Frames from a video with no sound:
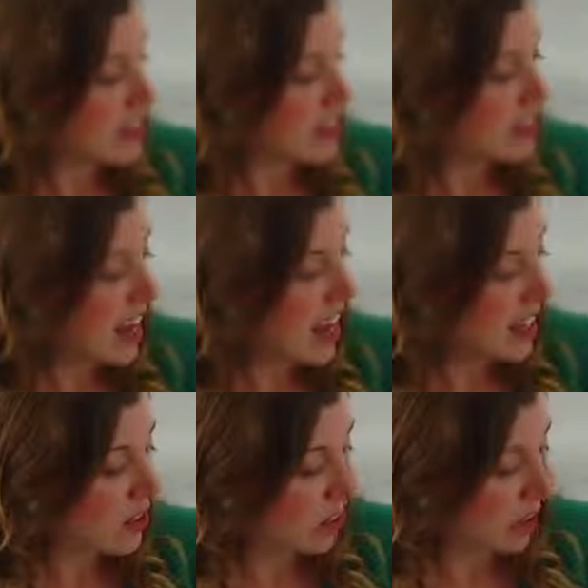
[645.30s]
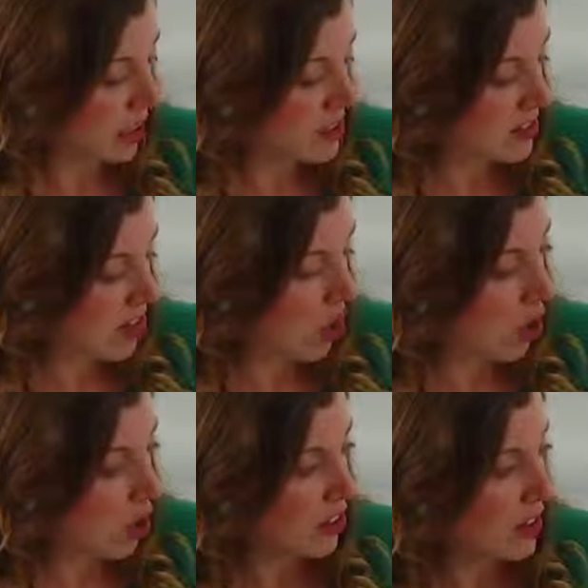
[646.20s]
these categories
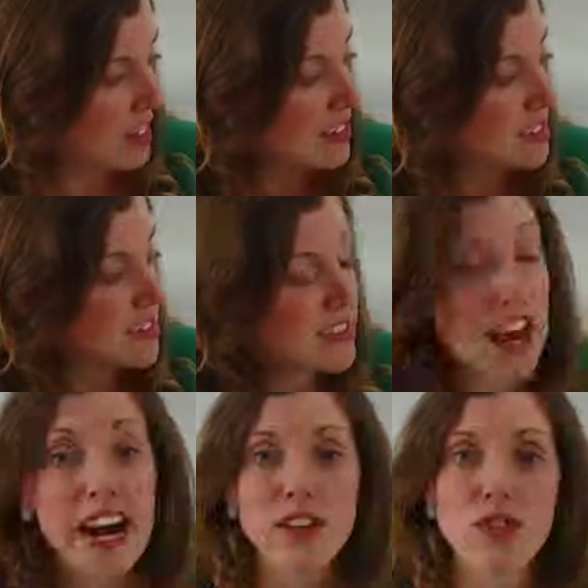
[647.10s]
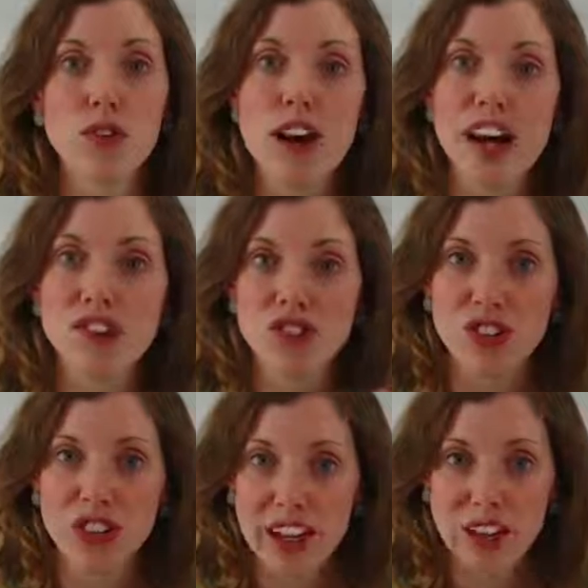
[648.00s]
are inside of the
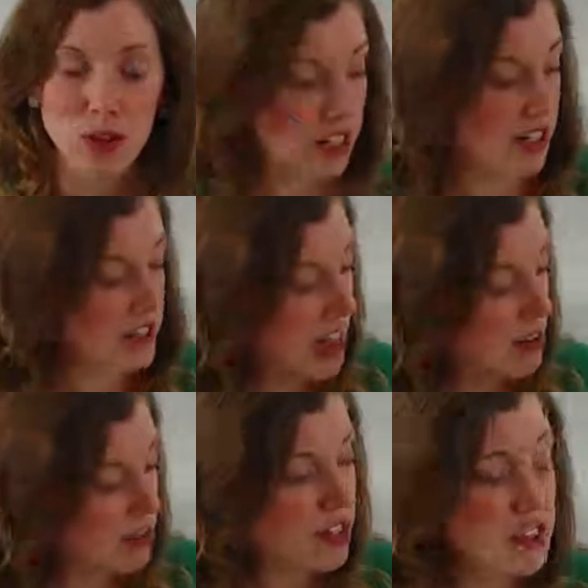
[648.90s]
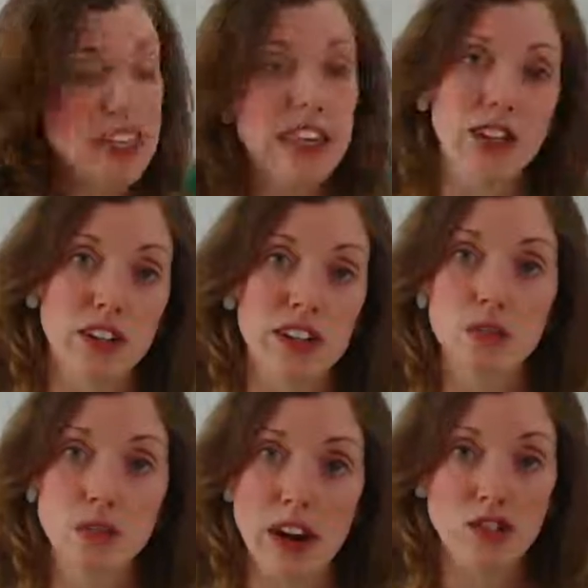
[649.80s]
rational category, because everything here is
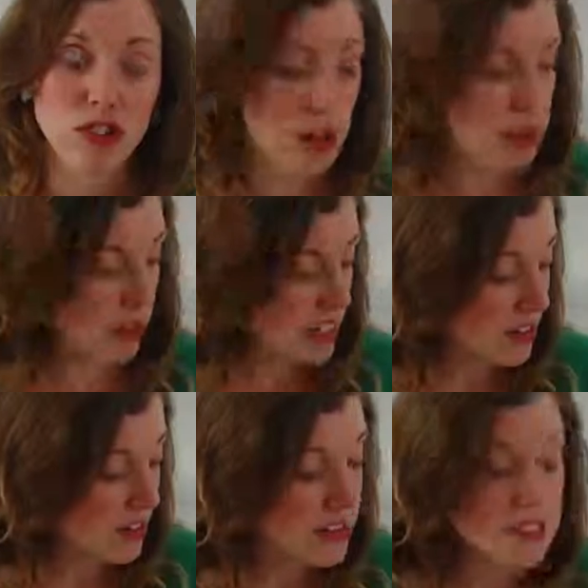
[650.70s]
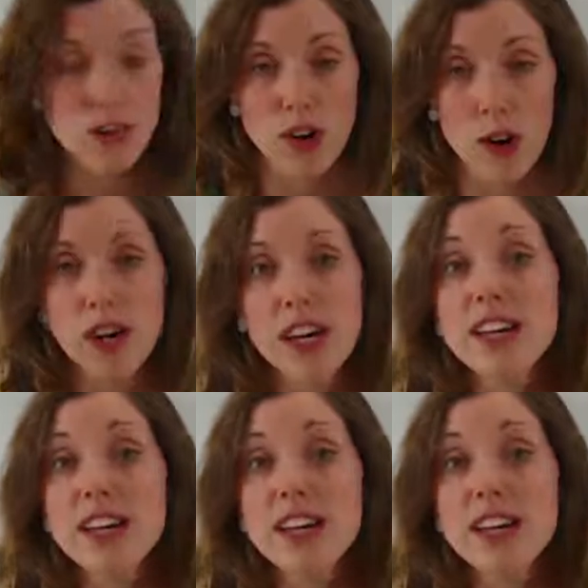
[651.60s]
a rational number. Even 0.